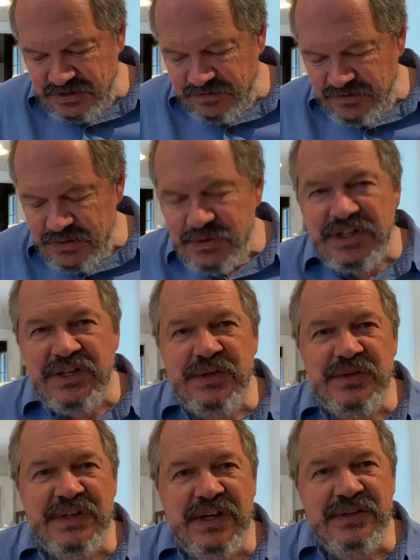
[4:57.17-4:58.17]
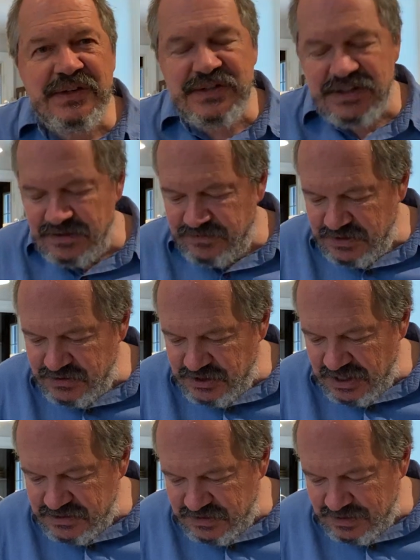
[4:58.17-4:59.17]
If you accuse others and if you
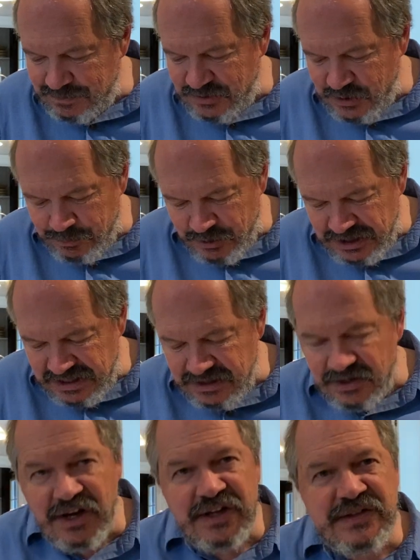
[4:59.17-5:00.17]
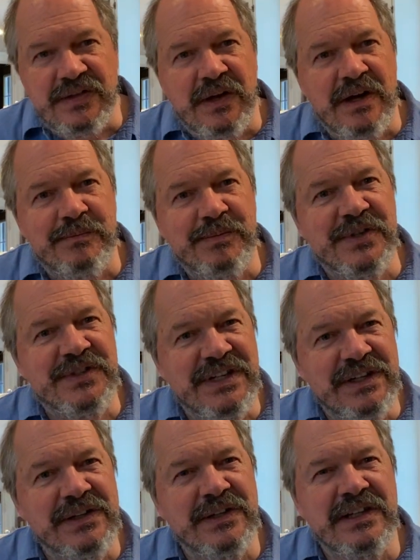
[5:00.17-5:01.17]
judge them, you're breaking God's law,
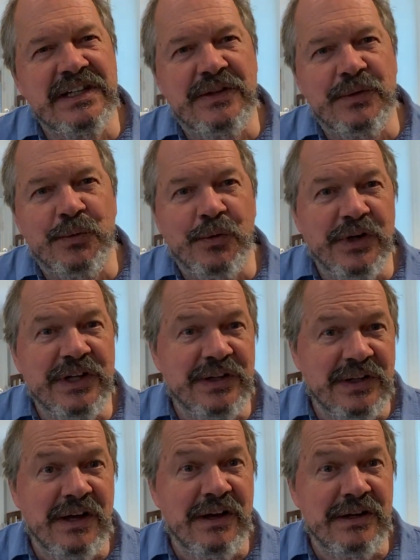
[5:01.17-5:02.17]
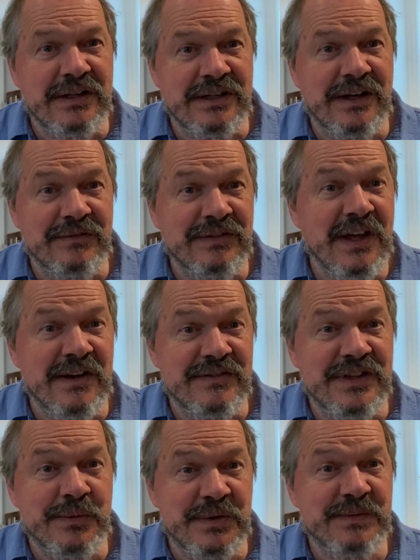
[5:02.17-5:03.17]
particularly the royal law of love
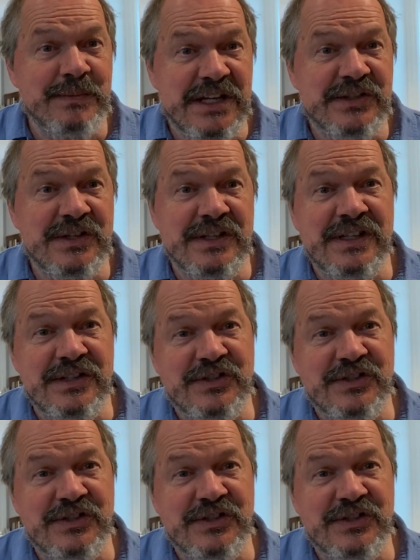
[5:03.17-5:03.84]
that was mentioned in